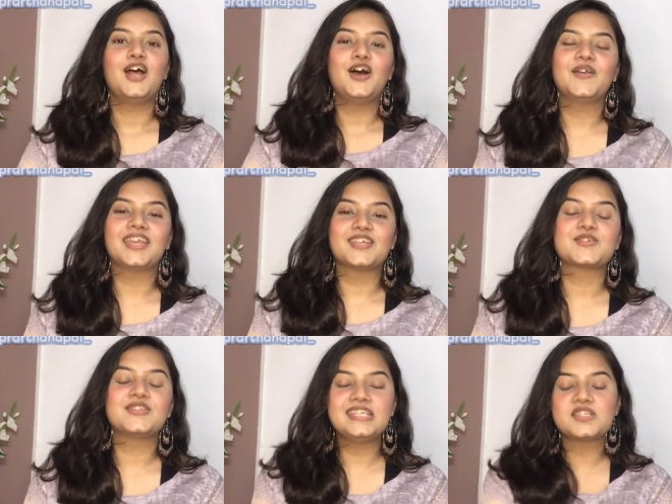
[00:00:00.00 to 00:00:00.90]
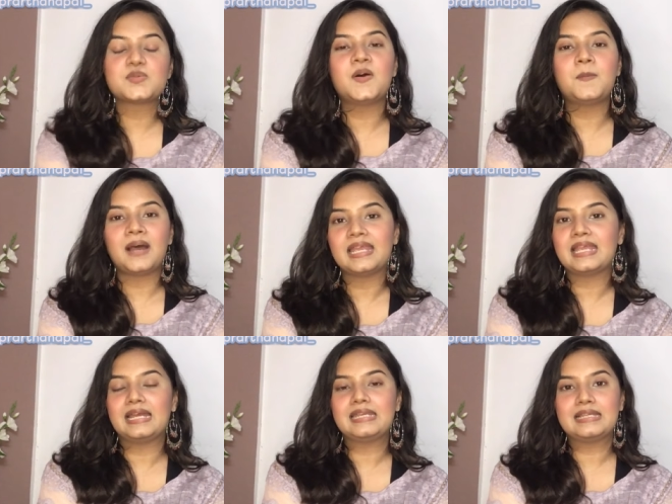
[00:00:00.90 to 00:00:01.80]
Okay, so these were my
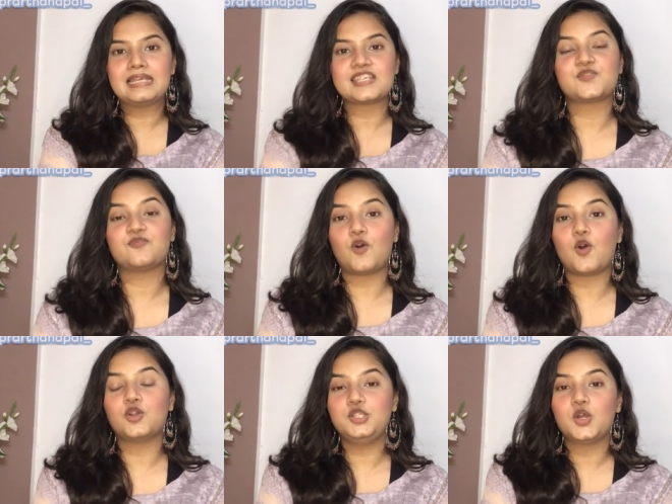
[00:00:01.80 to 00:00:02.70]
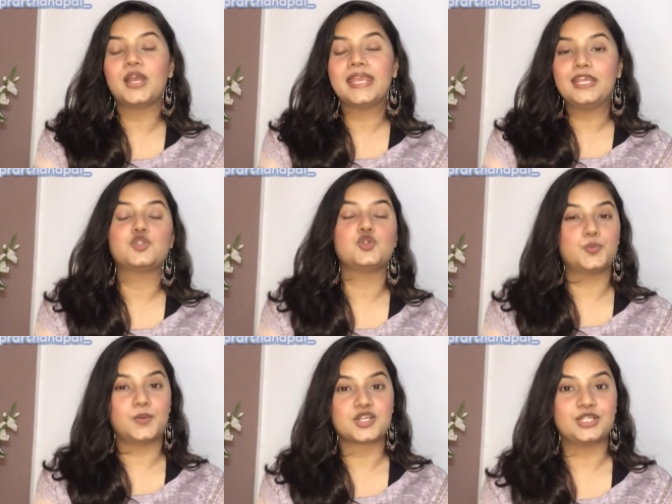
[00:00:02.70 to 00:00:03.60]
guidelines for your A2
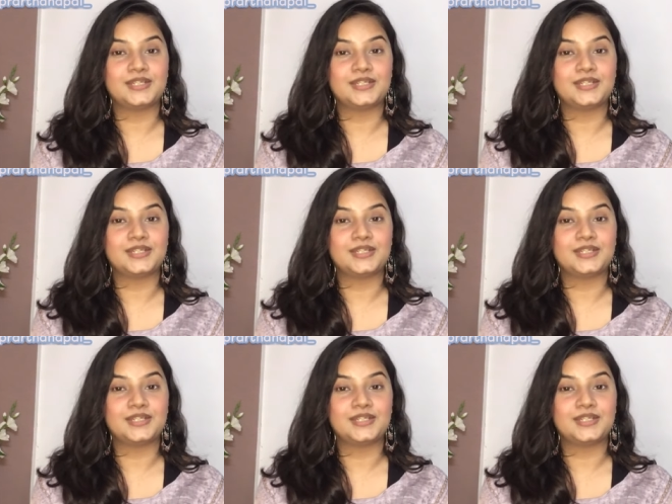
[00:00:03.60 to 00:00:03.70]
Sprechen